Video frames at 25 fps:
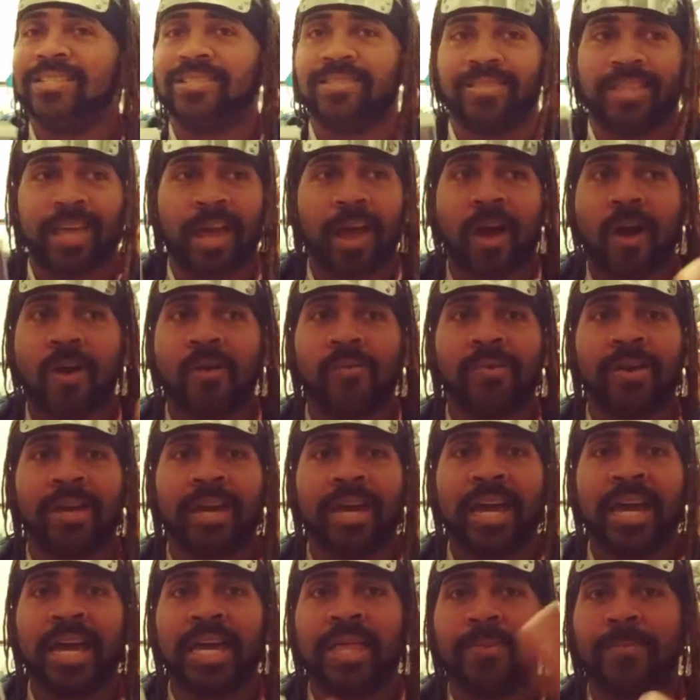they all
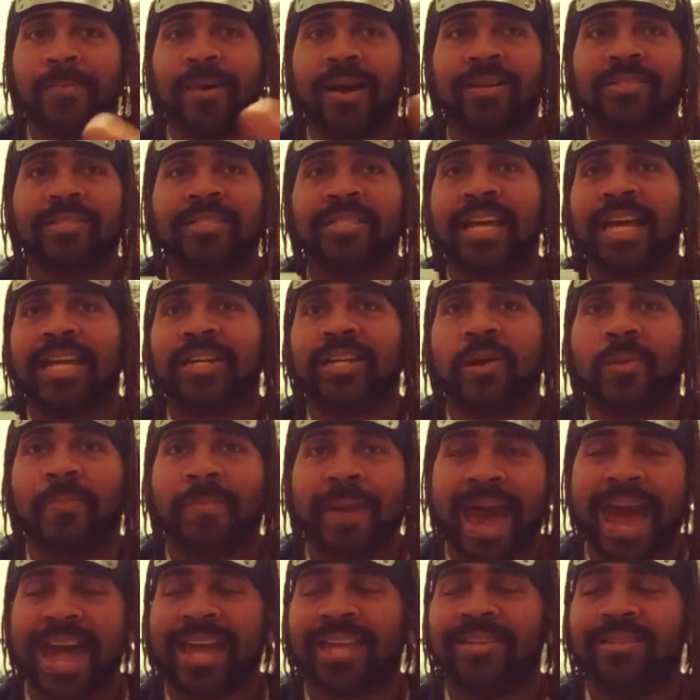win, and the Monsters had to go
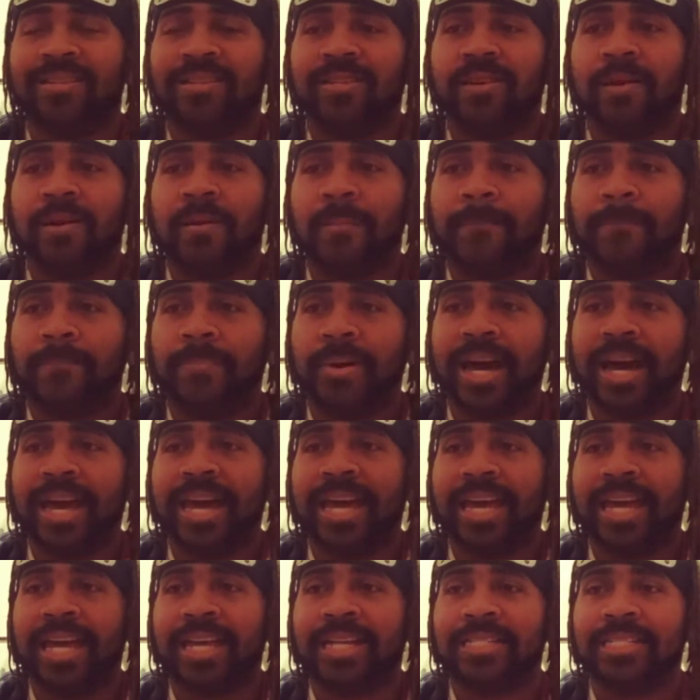back.
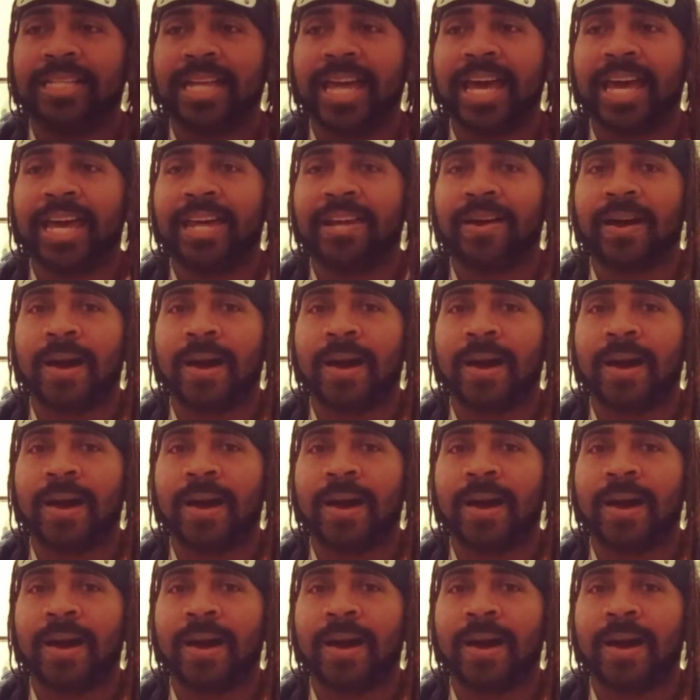But instead,